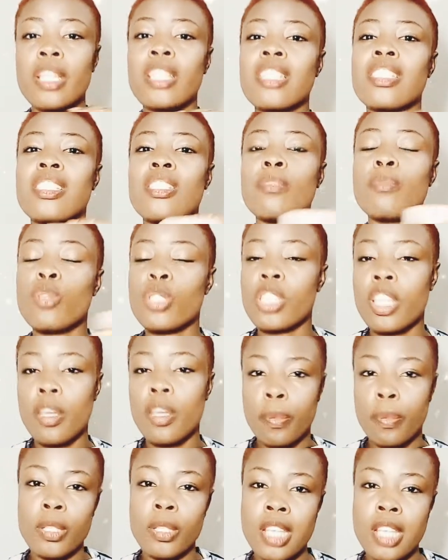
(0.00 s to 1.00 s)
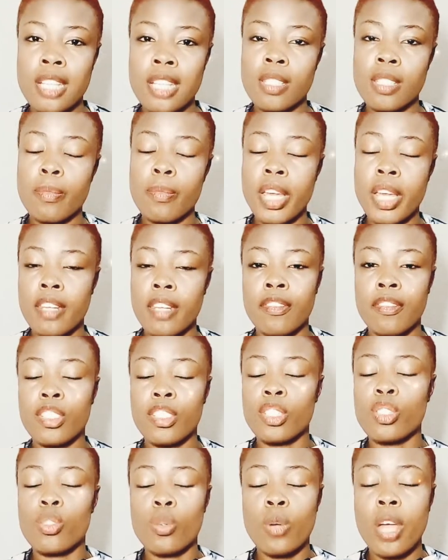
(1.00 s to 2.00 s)
is the most important
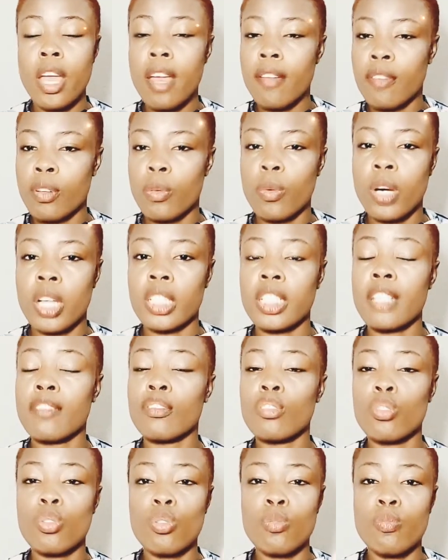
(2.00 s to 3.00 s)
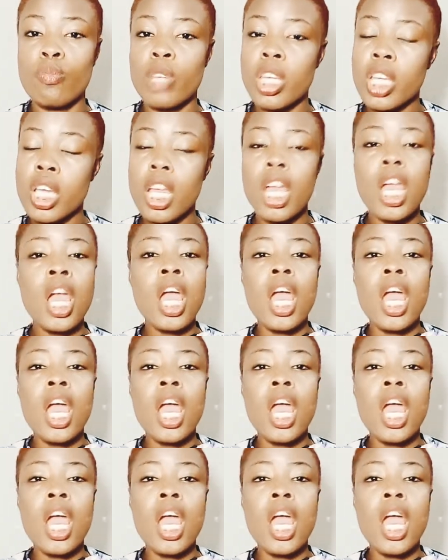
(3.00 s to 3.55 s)
benefit to everyone, even to me.